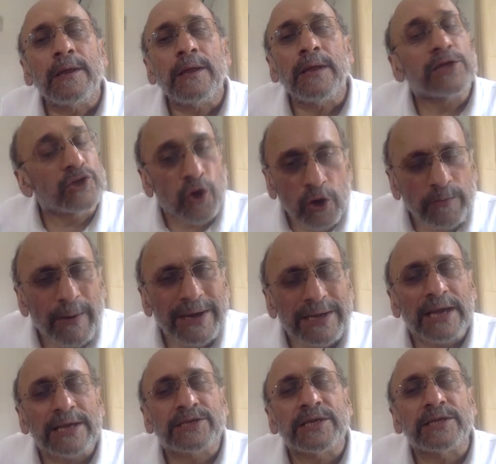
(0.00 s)
is not by
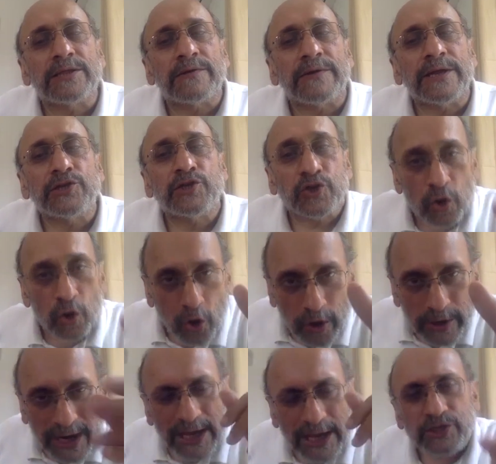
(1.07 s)
taxing the rich
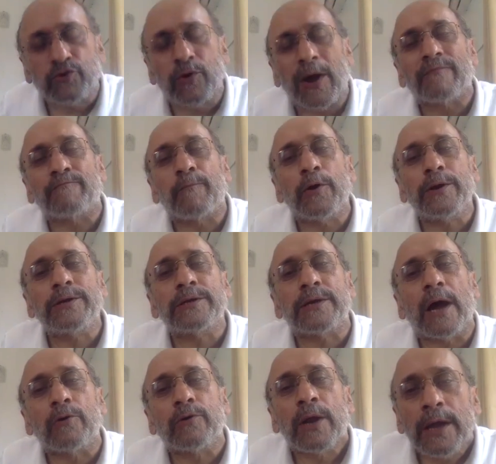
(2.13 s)
or, as you have pointed
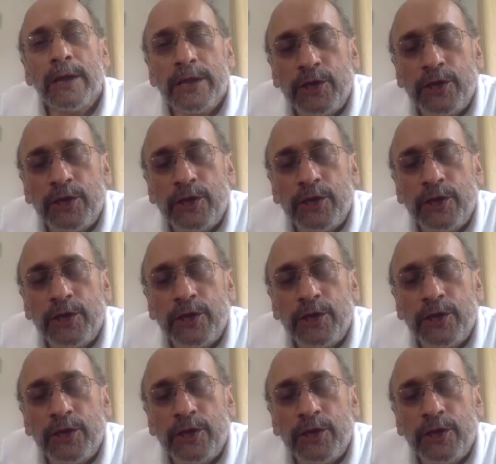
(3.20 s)
out,